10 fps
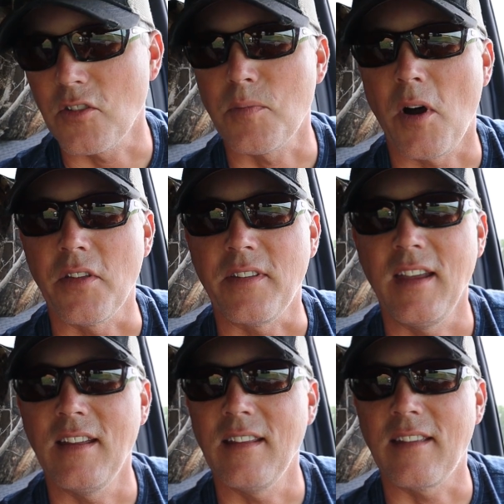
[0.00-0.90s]
how small the
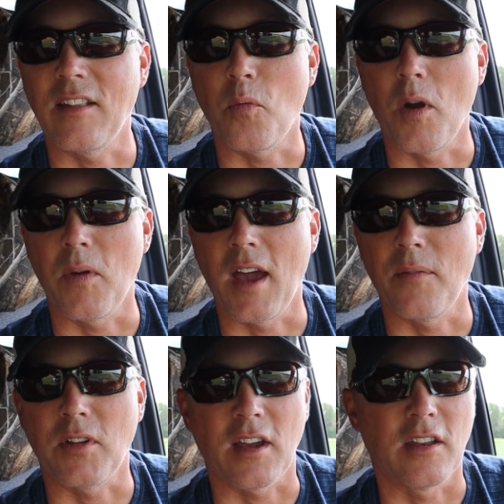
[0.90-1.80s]
seed is, that's why we
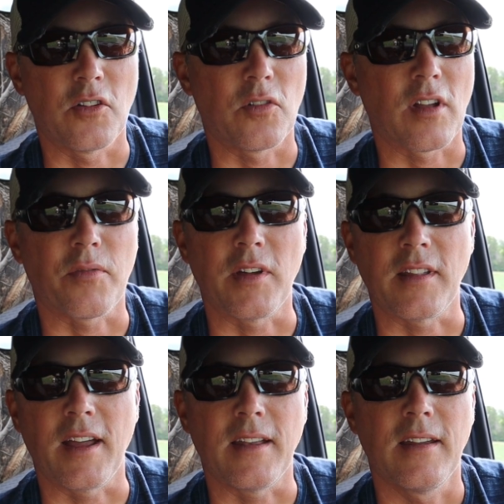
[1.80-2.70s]
have to kind of do stuff
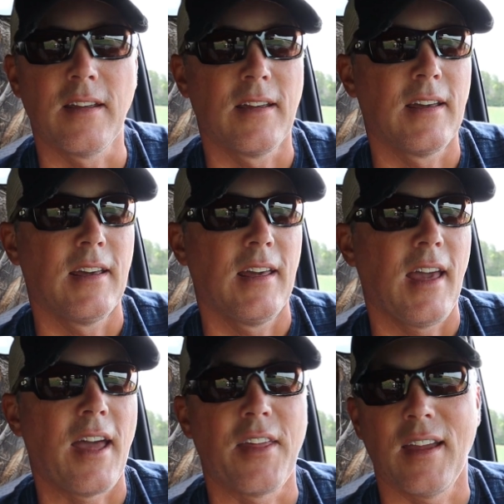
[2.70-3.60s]
like that.
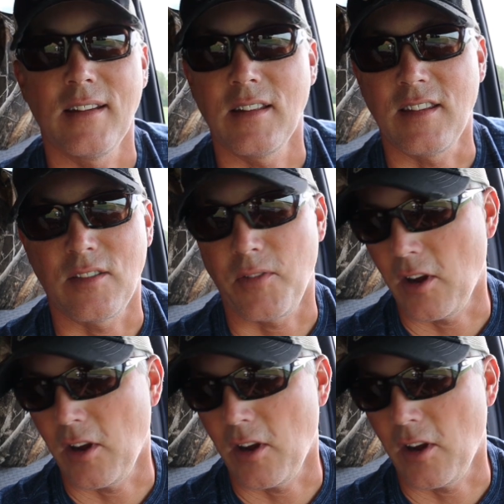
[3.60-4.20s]
And then it's just